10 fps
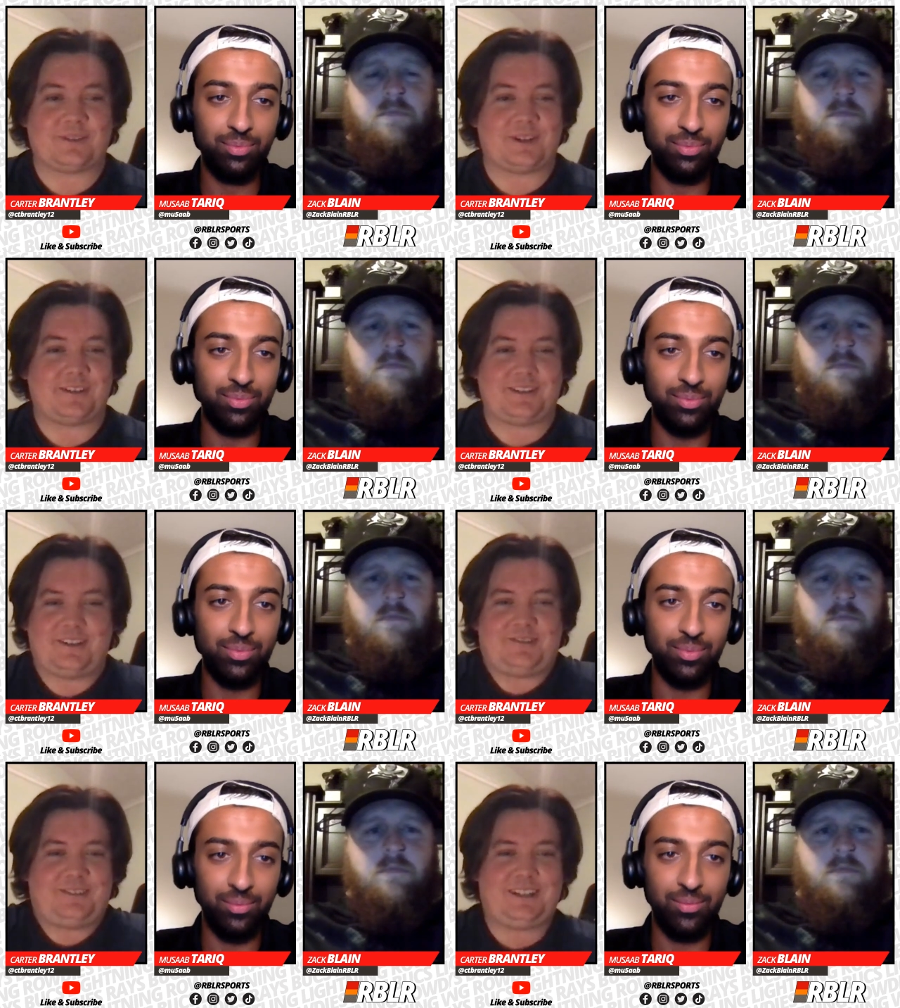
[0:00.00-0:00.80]
Speaker 1: for lunch. You
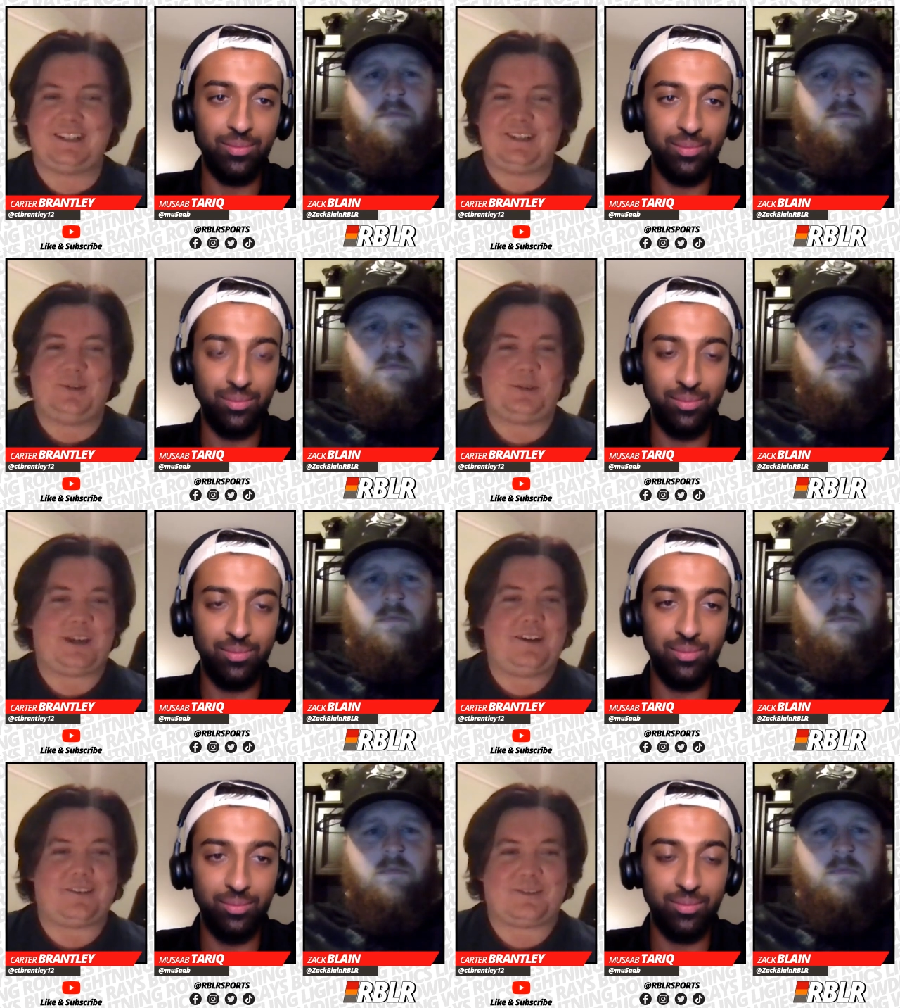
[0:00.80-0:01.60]
know, who
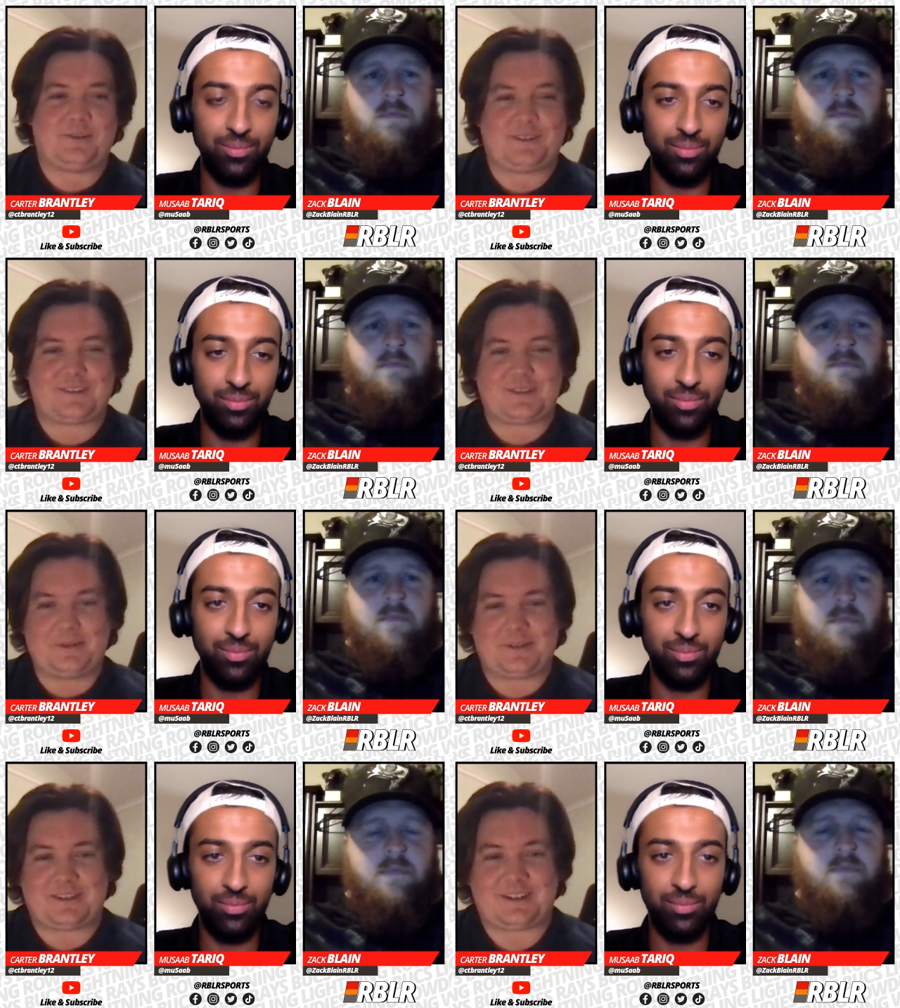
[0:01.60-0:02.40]
cares? No one's
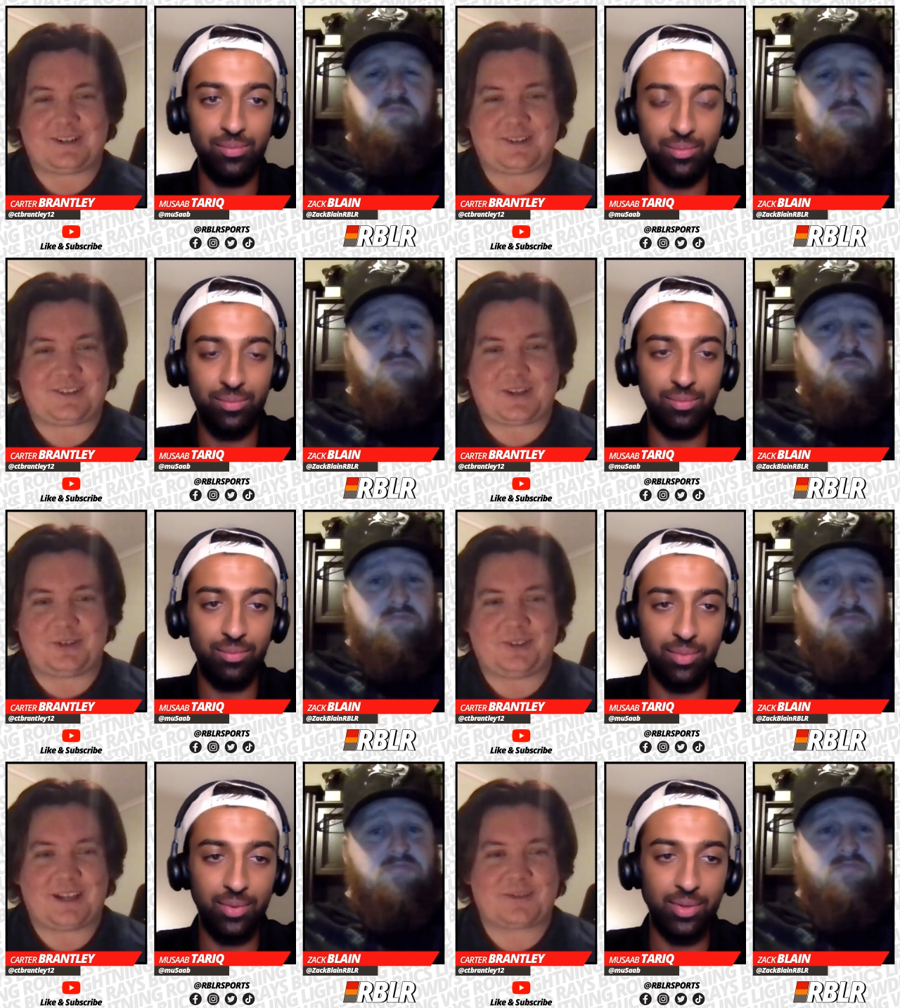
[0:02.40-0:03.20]
no one's here
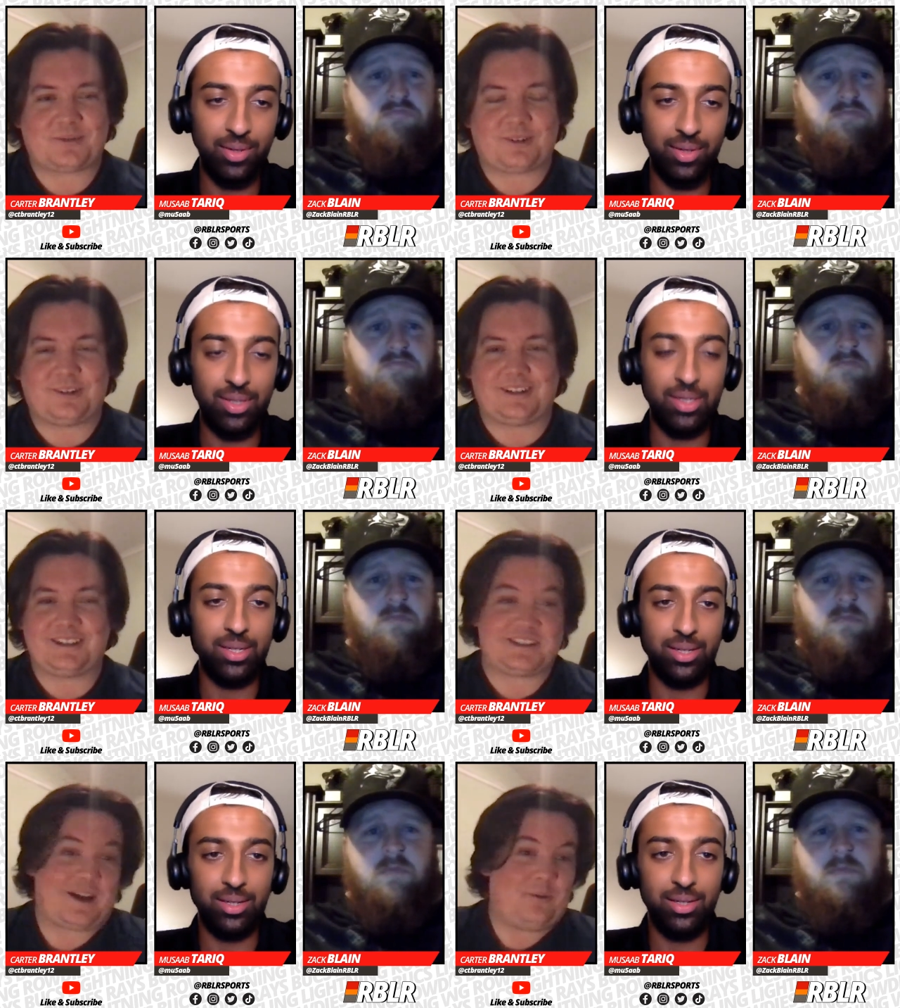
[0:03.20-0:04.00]
telling you that's
Speaker 2: wrong. At
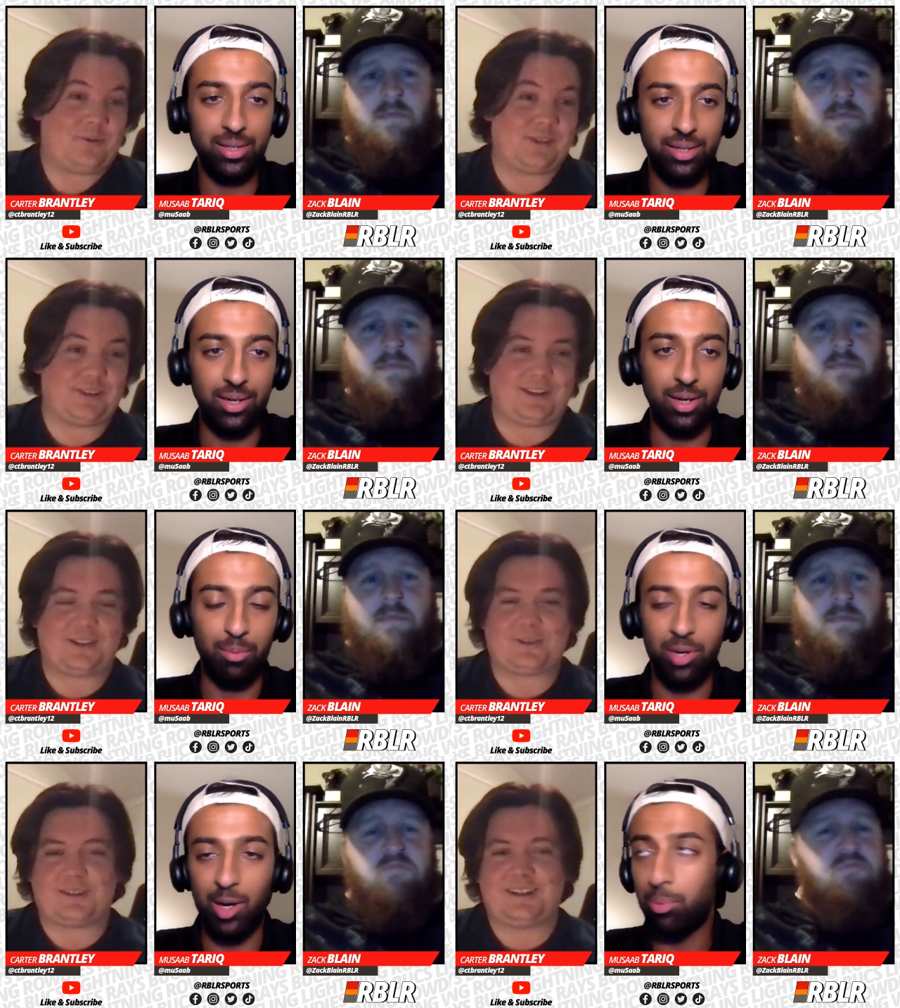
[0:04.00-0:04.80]
least I won't I'll,
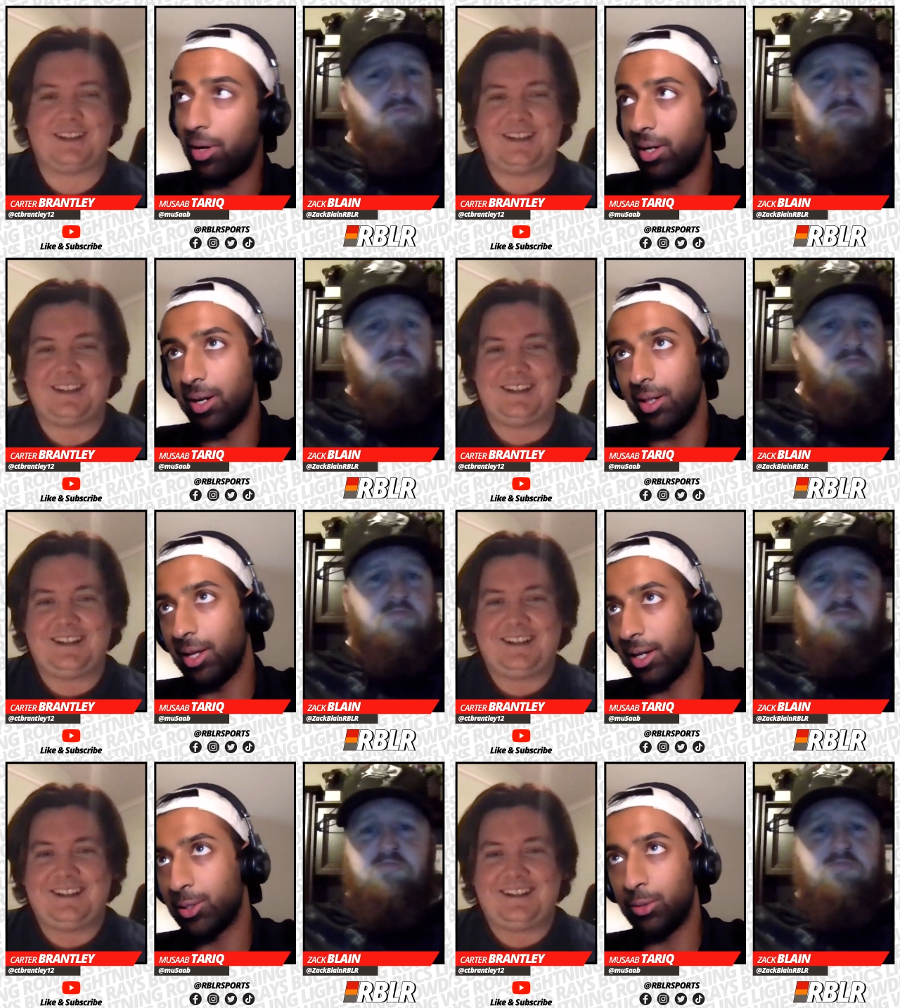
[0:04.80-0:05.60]
I'll probably get a
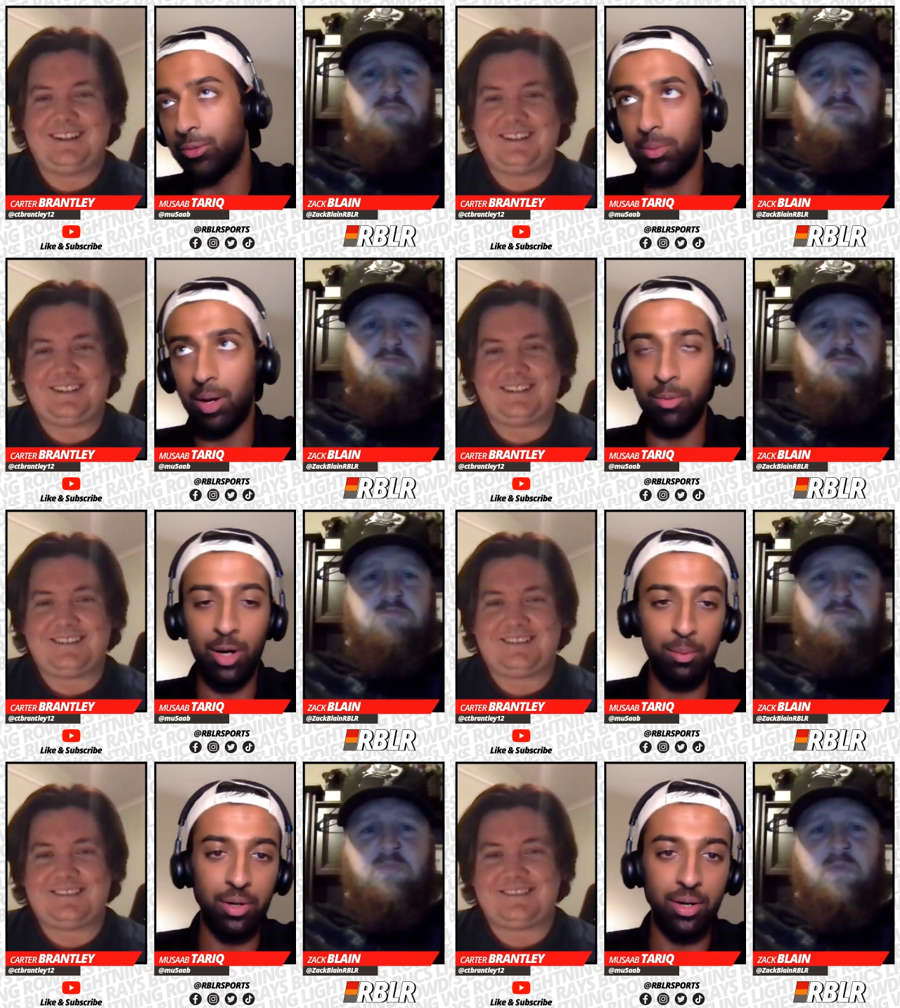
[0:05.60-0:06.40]
lecture from my
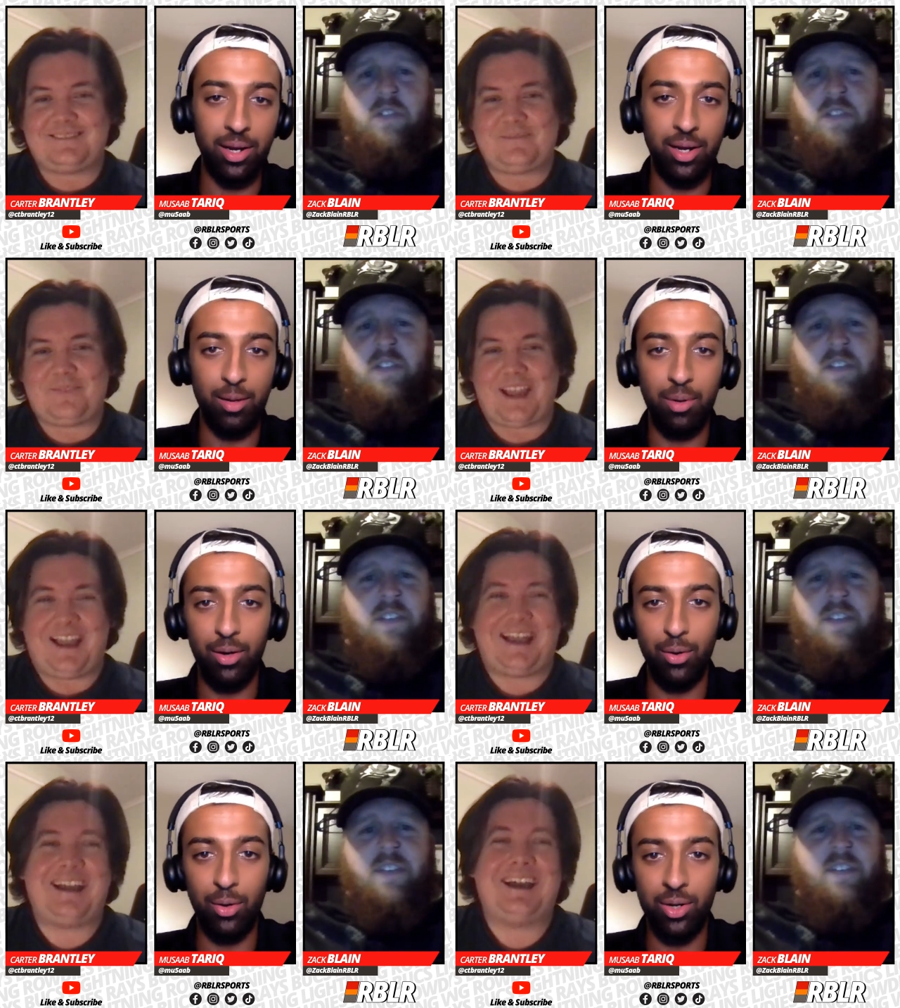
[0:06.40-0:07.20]
mom or dad about
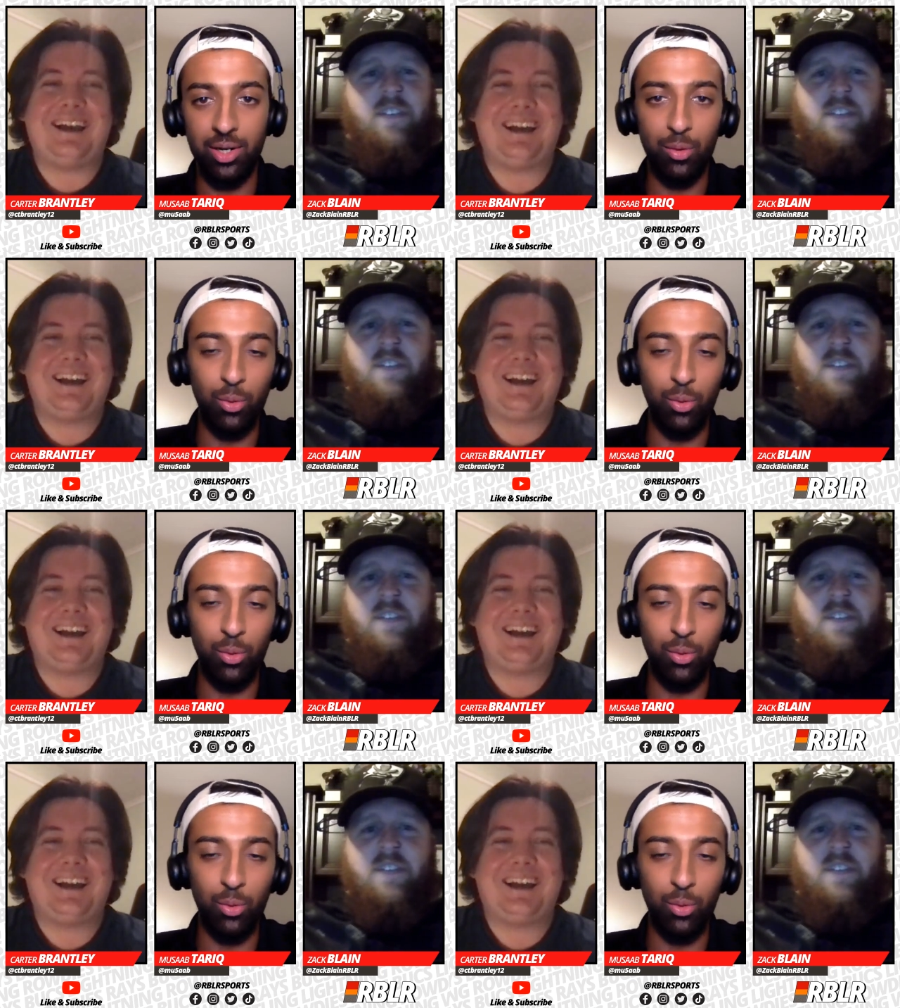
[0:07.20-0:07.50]
oh, I need to